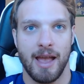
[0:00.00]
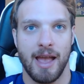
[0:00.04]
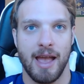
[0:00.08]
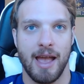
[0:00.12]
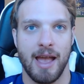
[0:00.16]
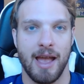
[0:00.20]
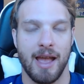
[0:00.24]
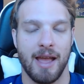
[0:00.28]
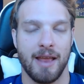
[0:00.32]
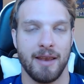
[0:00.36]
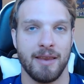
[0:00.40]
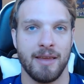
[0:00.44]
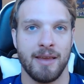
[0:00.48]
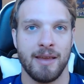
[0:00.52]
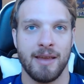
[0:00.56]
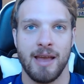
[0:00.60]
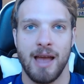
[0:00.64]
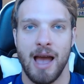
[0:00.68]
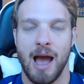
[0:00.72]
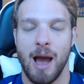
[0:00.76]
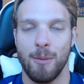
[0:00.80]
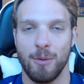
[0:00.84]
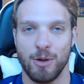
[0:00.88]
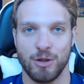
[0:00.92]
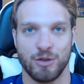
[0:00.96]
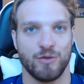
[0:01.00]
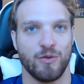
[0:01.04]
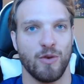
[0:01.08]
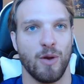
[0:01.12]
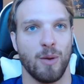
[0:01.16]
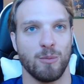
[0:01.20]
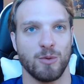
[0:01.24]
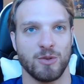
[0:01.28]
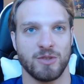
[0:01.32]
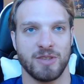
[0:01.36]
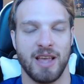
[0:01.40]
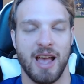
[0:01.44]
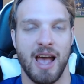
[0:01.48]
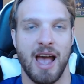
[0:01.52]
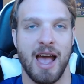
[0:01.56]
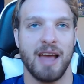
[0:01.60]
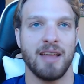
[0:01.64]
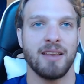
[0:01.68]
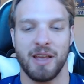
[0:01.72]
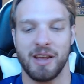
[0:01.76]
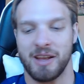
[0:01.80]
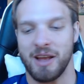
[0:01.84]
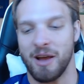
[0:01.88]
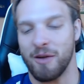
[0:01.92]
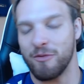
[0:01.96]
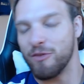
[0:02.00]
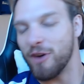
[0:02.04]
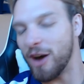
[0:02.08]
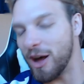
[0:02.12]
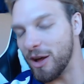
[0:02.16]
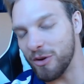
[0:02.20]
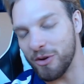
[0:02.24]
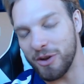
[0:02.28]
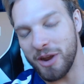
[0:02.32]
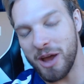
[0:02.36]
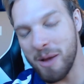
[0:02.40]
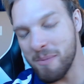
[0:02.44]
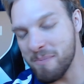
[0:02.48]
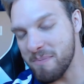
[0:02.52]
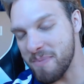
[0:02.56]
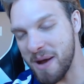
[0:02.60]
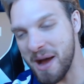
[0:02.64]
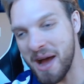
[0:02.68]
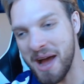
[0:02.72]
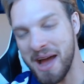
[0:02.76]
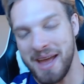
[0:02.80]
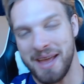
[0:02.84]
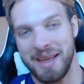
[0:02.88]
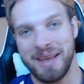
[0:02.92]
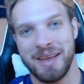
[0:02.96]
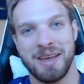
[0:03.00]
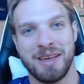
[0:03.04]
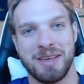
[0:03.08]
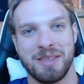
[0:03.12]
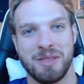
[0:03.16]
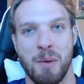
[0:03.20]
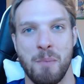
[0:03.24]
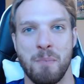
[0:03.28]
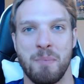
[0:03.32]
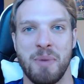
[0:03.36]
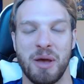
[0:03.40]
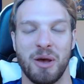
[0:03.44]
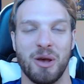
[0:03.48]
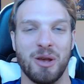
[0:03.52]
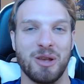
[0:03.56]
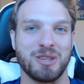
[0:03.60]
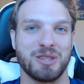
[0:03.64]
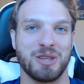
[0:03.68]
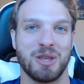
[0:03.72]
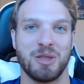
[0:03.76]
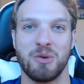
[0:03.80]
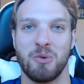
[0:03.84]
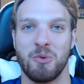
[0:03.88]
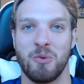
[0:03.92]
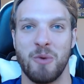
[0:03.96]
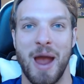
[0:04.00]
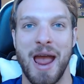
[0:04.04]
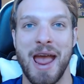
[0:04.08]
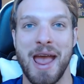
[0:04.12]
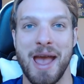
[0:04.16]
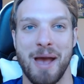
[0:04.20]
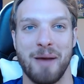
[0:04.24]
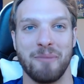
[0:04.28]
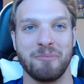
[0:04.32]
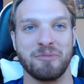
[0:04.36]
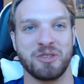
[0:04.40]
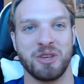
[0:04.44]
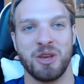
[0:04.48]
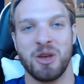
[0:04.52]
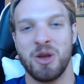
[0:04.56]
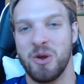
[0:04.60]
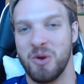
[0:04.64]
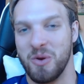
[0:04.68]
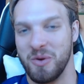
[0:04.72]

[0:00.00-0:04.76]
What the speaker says: And how much fun was that? It got followed up by the Bills and the Rams,